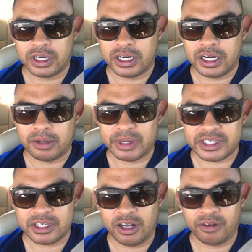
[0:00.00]

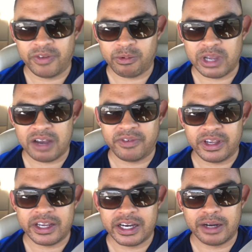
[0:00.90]
myself, and we have
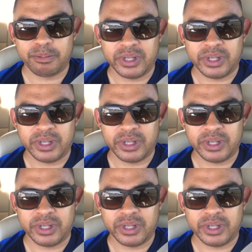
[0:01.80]
a